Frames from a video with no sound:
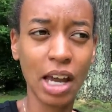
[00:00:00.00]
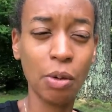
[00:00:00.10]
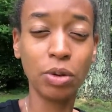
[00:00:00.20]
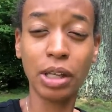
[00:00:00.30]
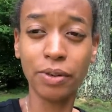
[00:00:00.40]
I
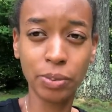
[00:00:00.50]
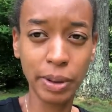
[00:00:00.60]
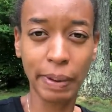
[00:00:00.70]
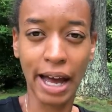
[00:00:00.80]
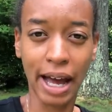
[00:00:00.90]
will never
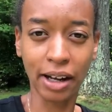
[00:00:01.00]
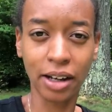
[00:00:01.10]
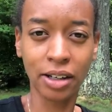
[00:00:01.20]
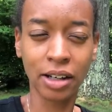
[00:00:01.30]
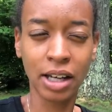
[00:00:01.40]
be back.
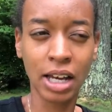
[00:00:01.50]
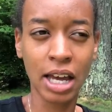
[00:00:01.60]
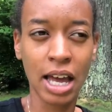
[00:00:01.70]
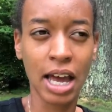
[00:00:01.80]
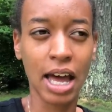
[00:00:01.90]

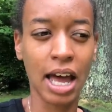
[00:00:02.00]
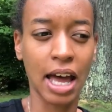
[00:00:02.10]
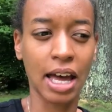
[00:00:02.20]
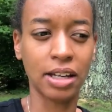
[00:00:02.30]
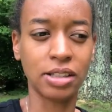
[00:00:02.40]

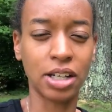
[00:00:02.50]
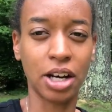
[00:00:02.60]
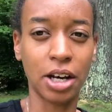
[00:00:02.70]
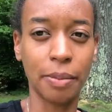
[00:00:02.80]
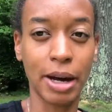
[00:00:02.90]
And
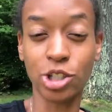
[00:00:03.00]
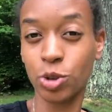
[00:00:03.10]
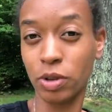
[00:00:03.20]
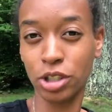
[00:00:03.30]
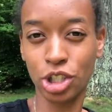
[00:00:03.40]
I
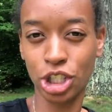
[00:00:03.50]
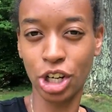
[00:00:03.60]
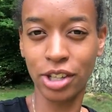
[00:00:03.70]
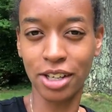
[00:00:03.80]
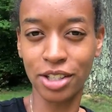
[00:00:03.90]
just wanted to
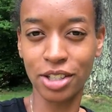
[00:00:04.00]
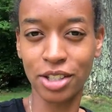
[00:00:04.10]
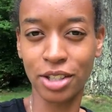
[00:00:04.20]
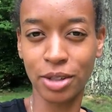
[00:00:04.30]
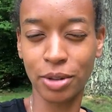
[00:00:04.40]
share
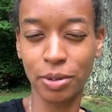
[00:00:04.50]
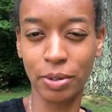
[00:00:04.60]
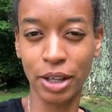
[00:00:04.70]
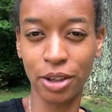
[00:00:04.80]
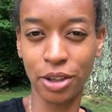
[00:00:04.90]
this
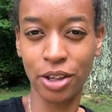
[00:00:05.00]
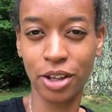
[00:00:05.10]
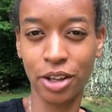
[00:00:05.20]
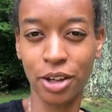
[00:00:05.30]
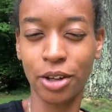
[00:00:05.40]
with
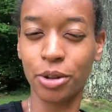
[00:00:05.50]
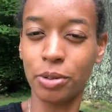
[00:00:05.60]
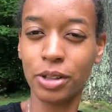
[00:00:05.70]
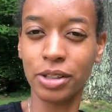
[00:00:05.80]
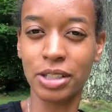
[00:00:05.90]
the
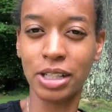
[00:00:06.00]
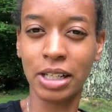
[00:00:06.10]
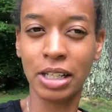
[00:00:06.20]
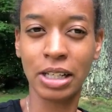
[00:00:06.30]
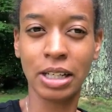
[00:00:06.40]
world.
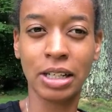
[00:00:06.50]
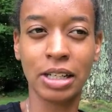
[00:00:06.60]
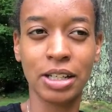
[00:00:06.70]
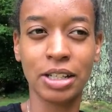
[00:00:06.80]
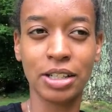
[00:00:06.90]

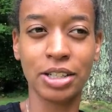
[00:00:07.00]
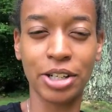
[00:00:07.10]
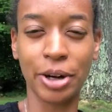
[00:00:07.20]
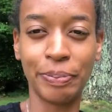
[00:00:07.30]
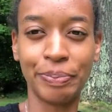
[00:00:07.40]

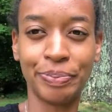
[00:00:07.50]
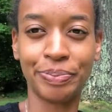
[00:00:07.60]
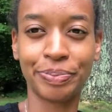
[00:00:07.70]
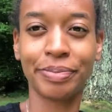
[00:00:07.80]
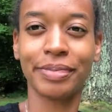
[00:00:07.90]
So,
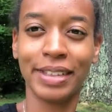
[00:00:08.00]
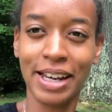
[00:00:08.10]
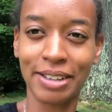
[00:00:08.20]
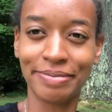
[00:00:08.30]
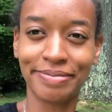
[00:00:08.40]
yeah.